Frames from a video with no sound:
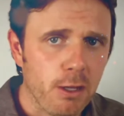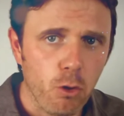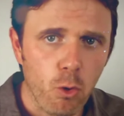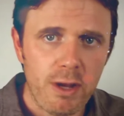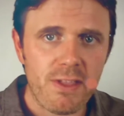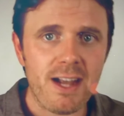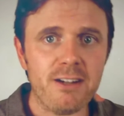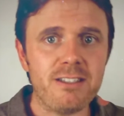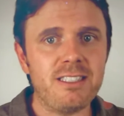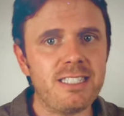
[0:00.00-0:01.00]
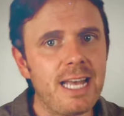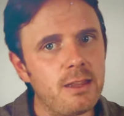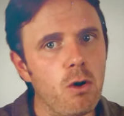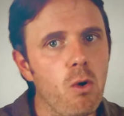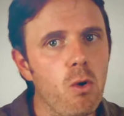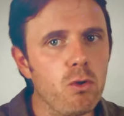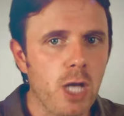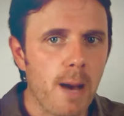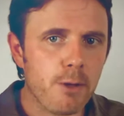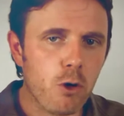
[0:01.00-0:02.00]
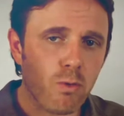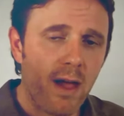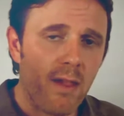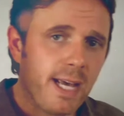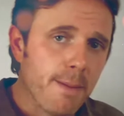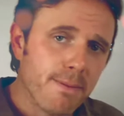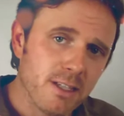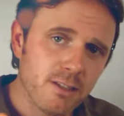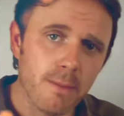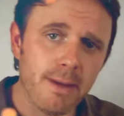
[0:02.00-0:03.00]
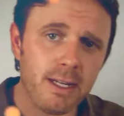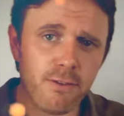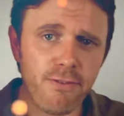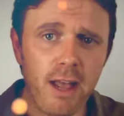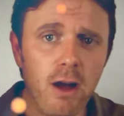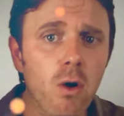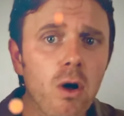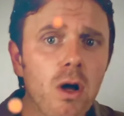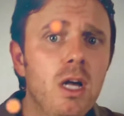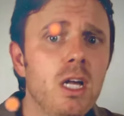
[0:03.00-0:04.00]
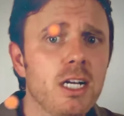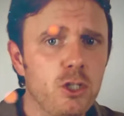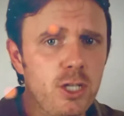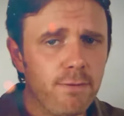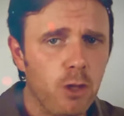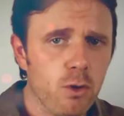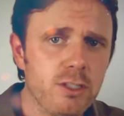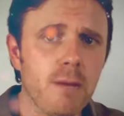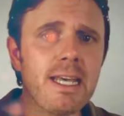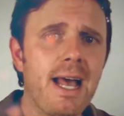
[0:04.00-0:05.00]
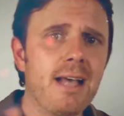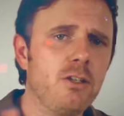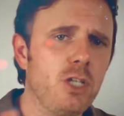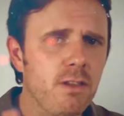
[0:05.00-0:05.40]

pylori, that could set the whole domino rally up in the stomach to fail because you have lower stomach acid,